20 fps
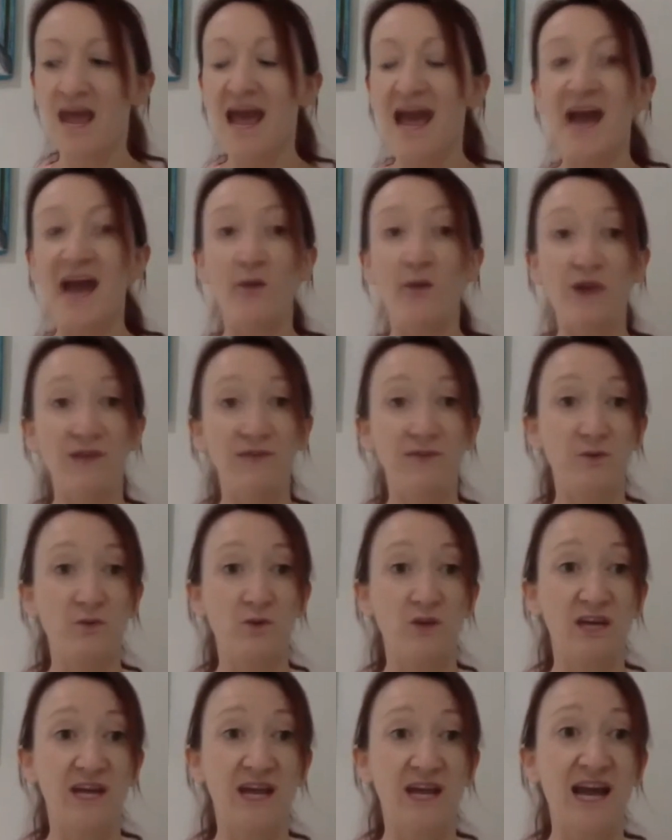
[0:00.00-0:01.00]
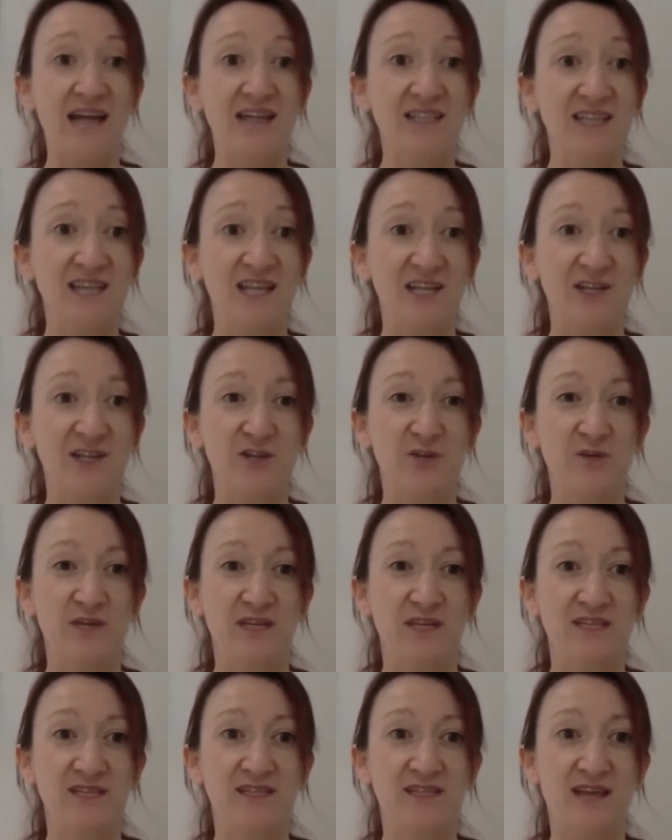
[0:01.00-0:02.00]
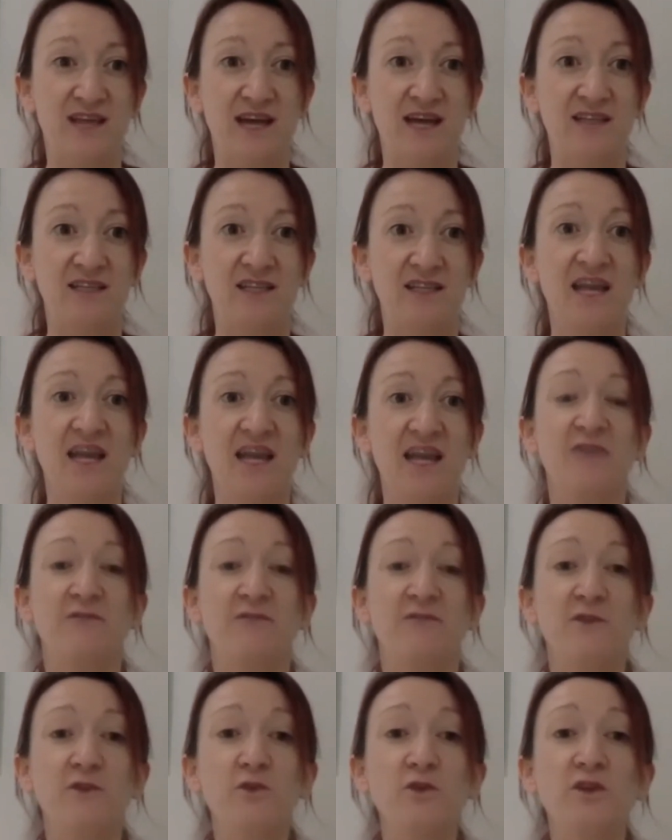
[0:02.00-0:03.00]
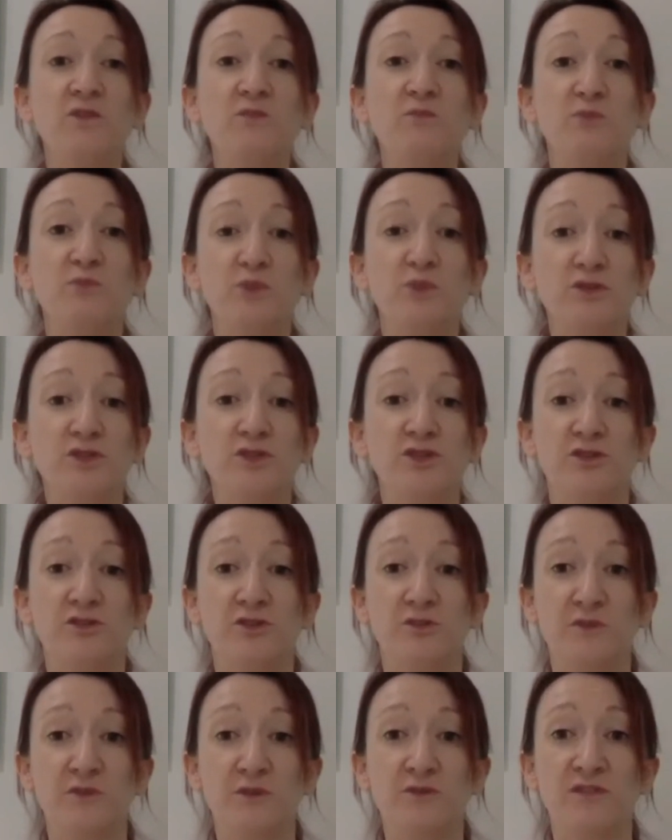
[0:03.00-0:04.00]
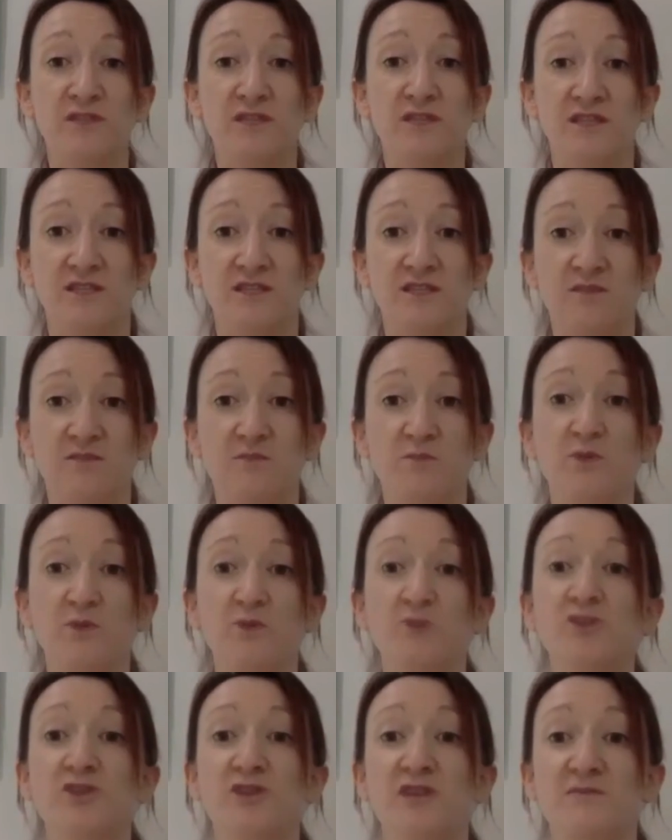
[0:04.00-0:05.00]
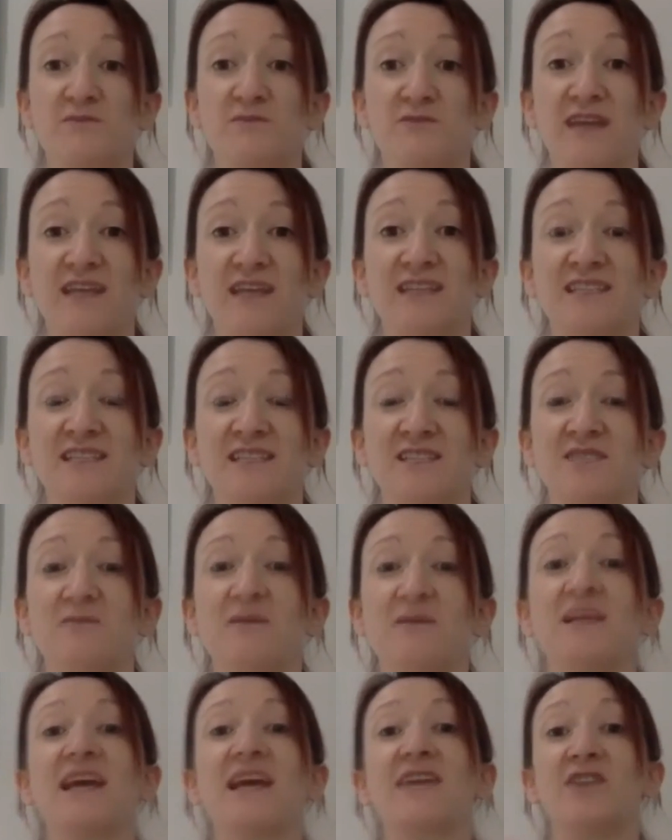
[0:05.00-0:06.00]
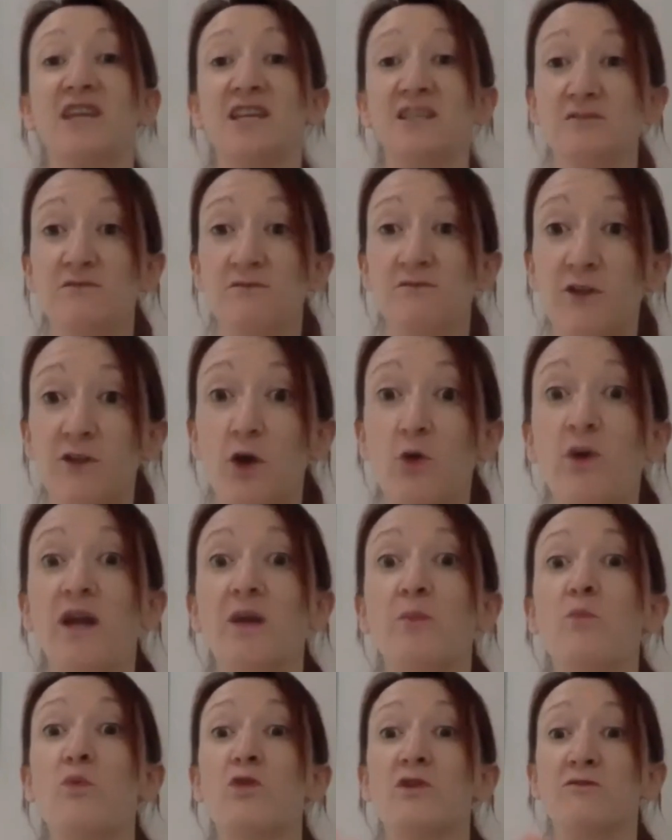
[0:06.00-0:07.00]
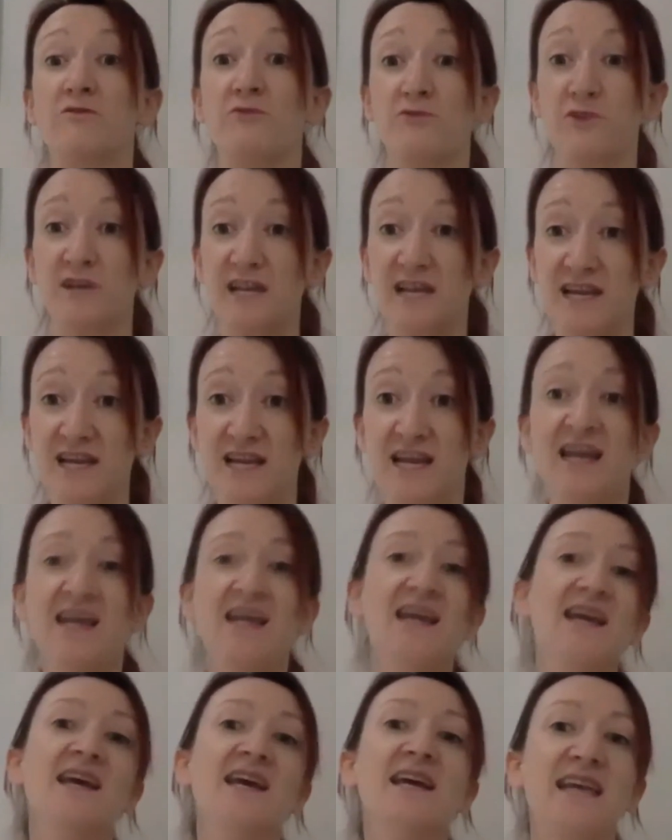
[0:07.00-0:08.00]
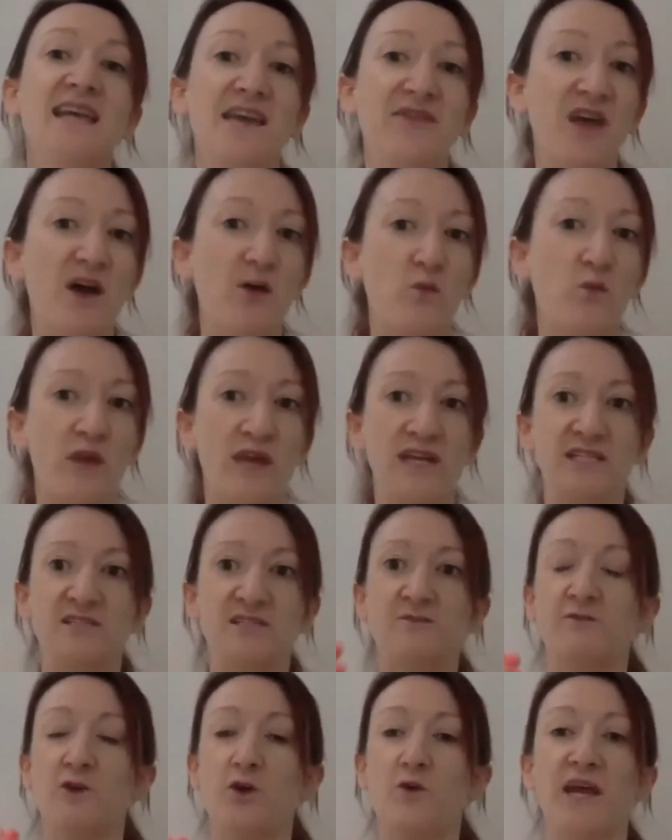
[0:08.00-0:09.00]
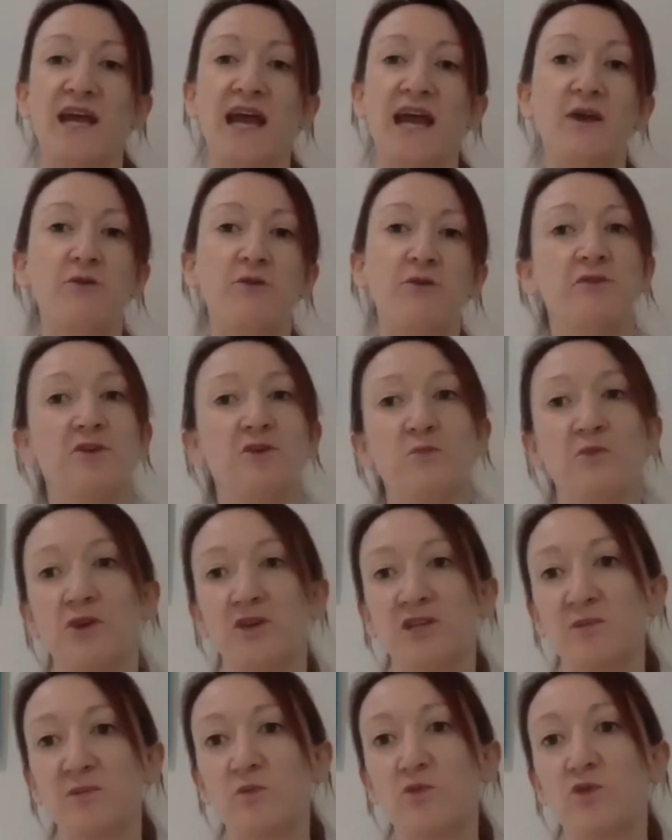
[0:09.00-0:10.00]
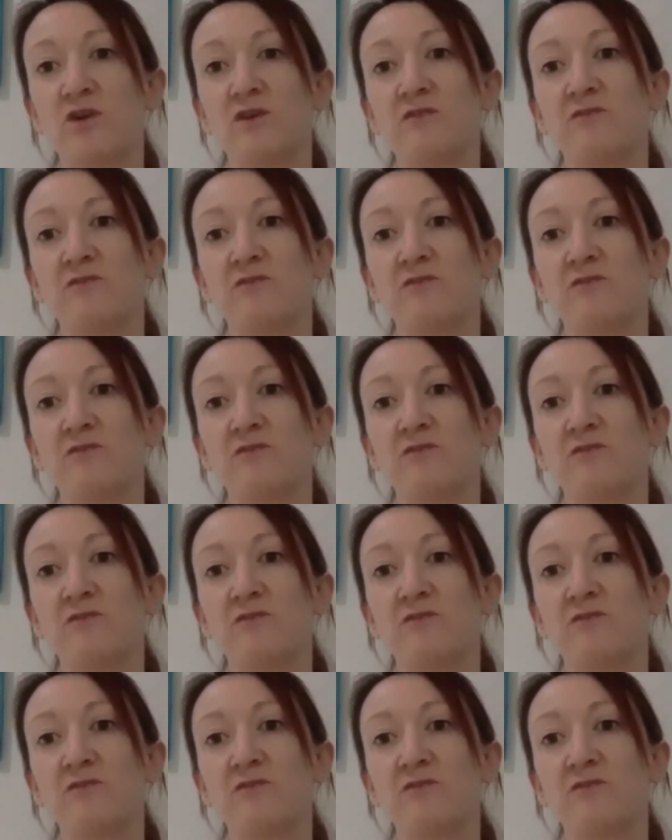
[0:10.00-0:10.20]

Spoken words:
However, what I can tell you is that if you can boost your immune system, boost your lymphatic system, and get things flowing more freely, get that waste flowing out of your body more